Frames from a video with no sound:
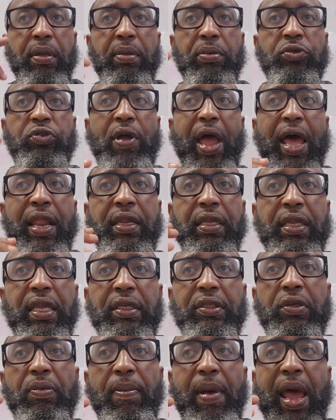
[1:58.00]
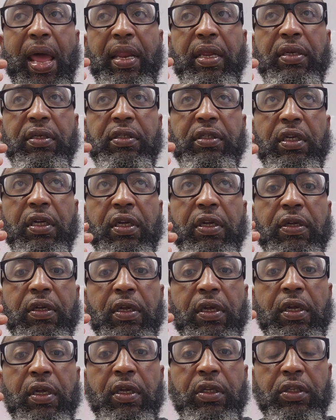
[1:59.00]
trying to get somebody to
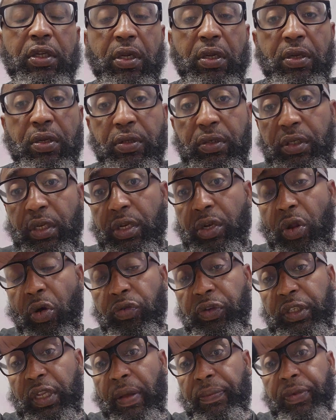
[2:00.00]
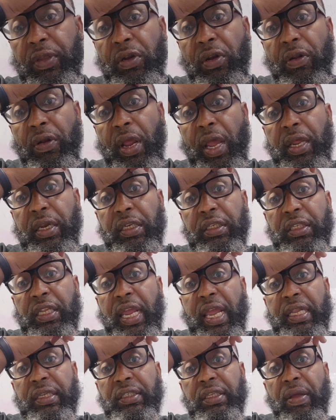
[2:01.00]
know something or to
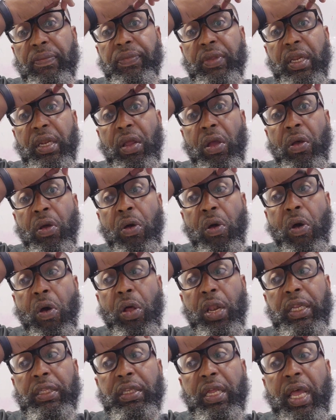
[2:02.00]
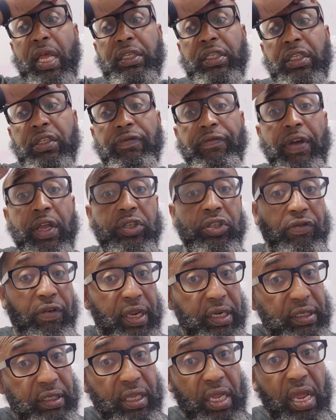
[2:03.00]
understand something, all it does is
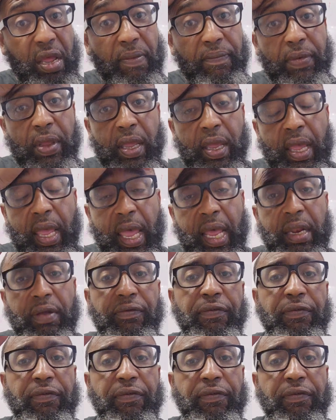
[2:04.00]
frustrates them and it